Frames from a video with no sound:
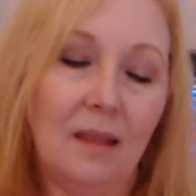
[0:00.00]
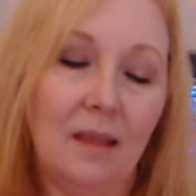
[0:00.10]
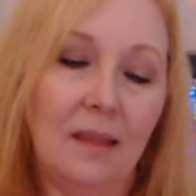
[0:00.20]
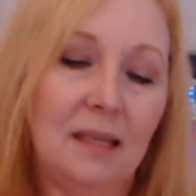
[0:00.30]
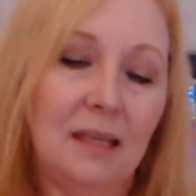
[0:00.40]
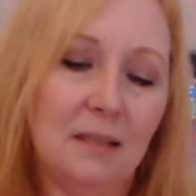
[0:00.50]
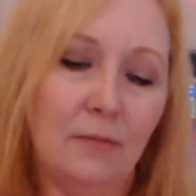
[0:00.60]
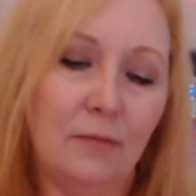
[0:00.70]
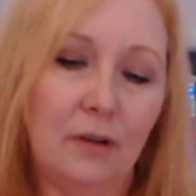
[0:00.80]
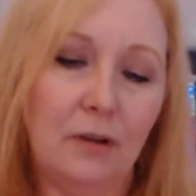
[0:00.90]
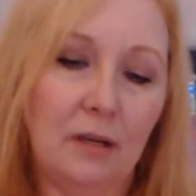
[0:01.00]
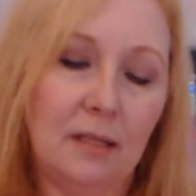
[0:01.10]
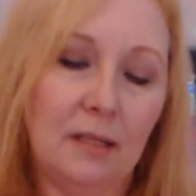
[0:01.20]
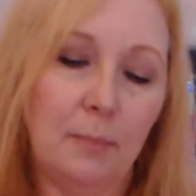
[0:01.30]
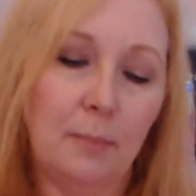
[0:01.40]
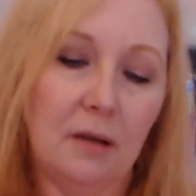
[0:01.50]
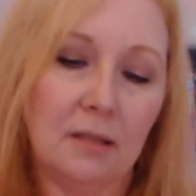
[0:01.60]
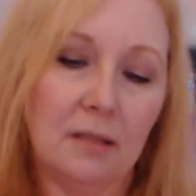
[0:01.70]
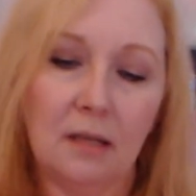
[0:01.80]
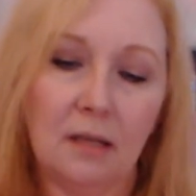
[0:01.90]
It is a very nice
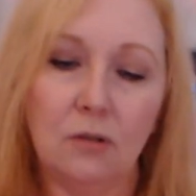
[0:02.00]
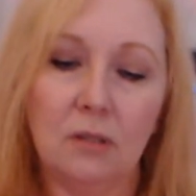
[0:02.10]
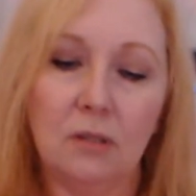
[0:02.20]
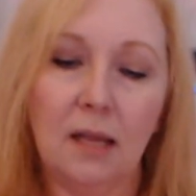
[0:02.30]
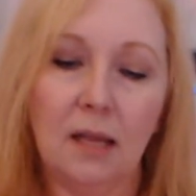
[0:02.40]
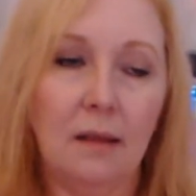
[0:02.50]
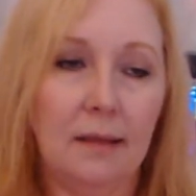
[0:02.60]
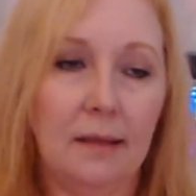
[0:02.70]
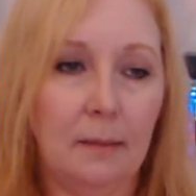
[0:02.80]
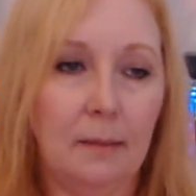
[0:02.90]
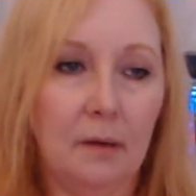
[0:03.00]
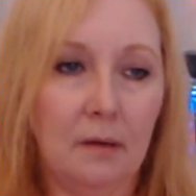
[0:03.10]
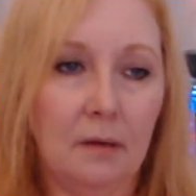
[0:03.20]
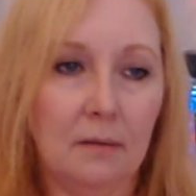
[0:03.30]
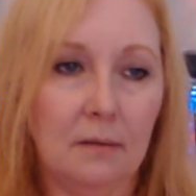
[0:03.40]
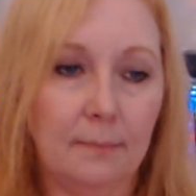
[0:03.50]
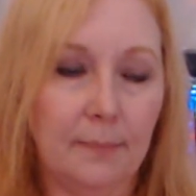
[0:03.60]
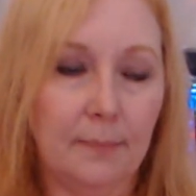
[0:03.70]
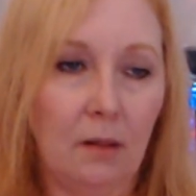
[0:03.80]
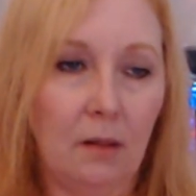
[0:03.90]
box, actually. I like that box
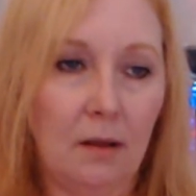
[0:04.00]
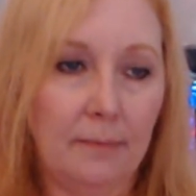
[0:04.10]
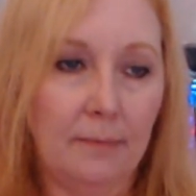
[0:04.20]
a lot.